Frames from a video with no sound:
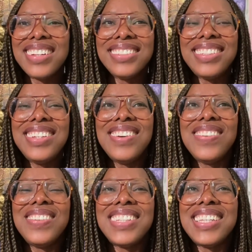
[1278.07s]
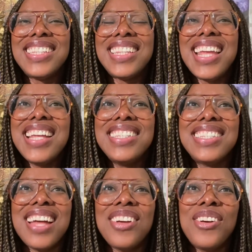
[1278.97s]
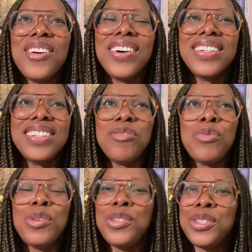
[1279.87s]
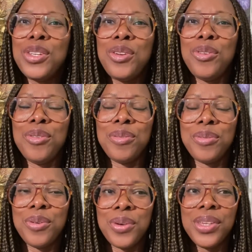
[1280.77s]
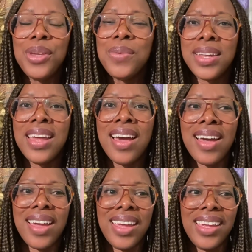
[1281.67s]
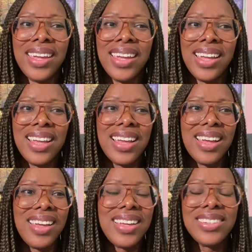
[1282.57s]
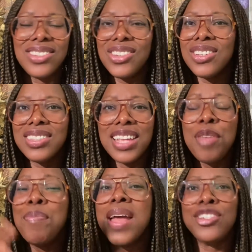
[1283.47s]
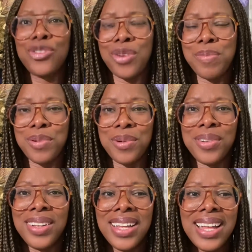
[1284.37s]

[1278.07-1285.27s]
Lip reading: You know, the things that God will do for you and I is just immeasurable.